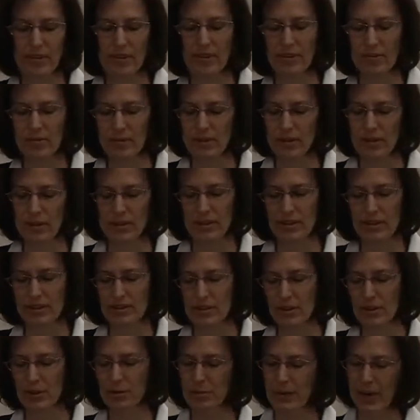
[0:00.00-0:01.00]
we took the
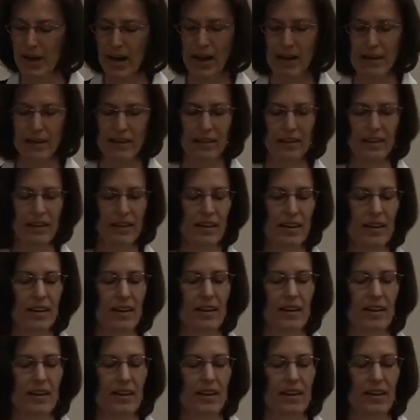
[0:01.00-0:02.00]
charter back,
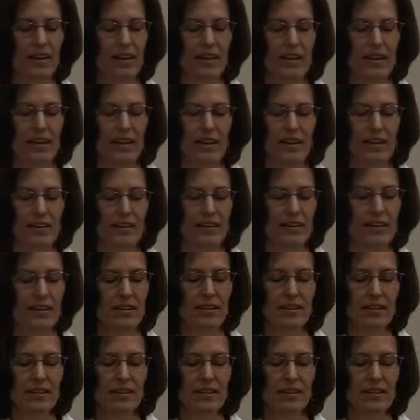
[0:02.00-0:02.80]
and